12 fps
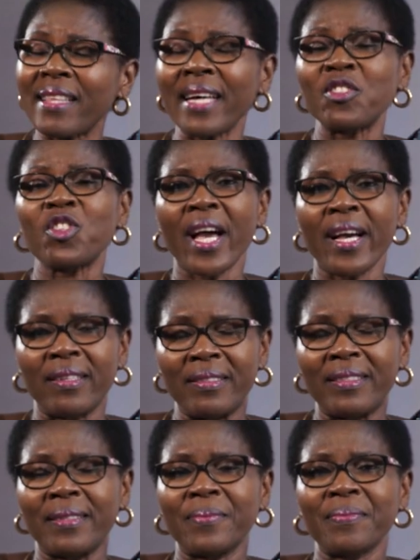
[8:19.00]
that
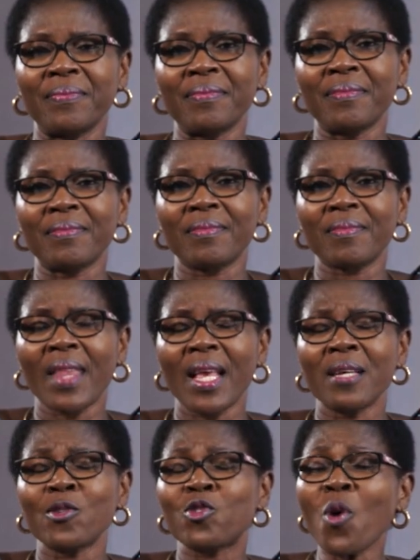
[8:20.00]
child.
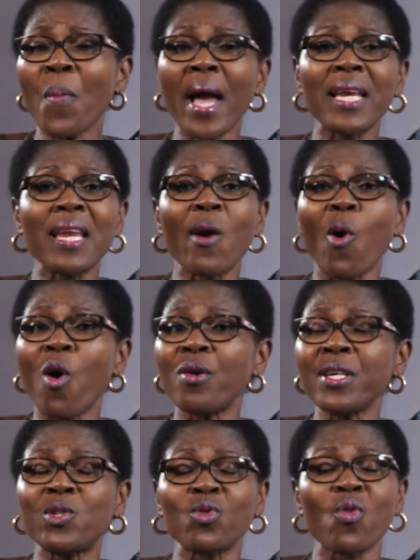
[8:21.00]
Some are in a
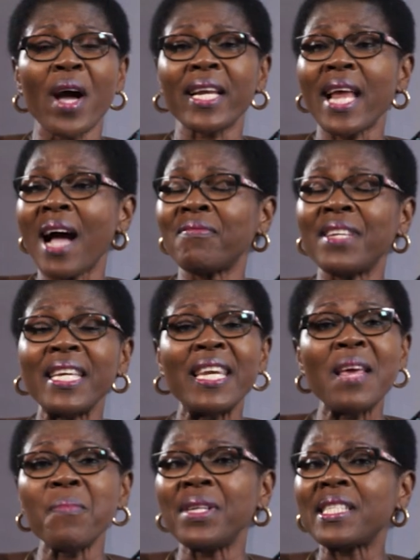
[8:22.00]
hurry to go and have the
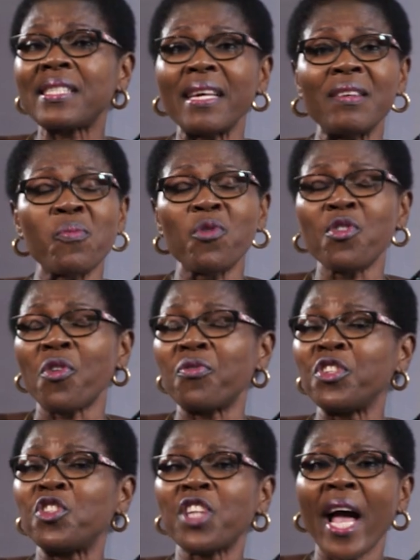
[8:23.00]
naming ceremony of
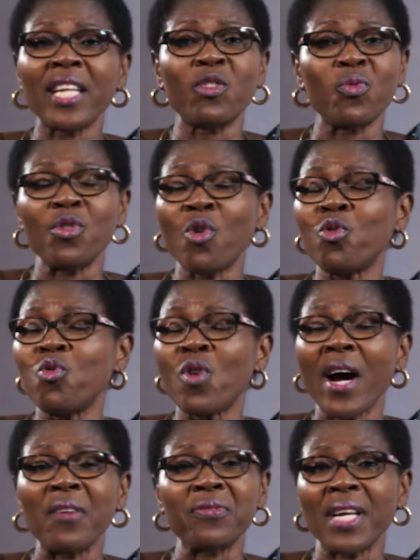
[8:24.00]
a child you will not
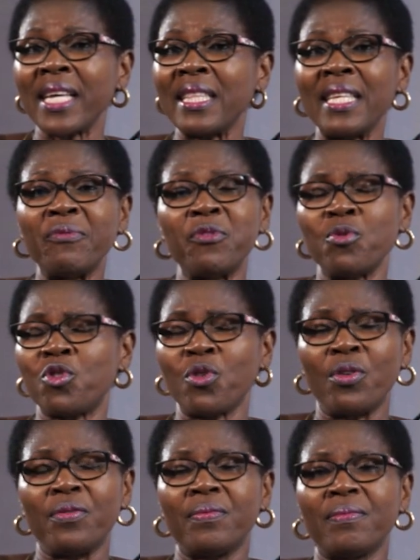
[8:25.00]
look after in the future.
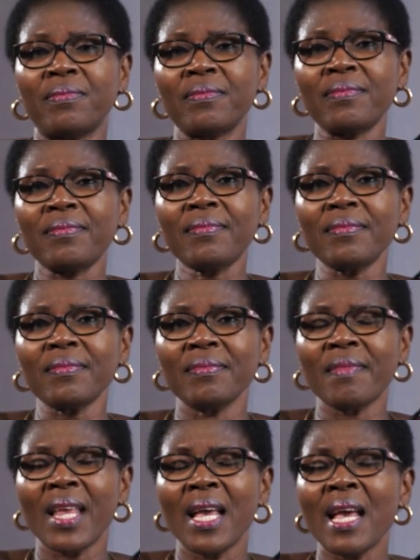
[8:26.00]

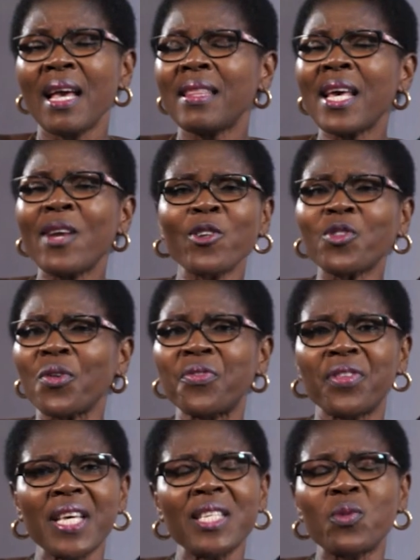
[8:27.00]
There are a lot of
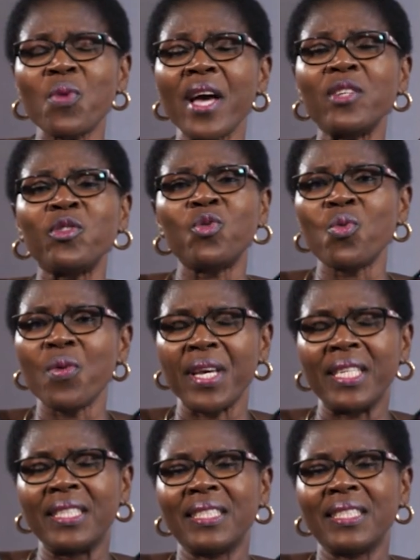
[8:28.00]
things we are doing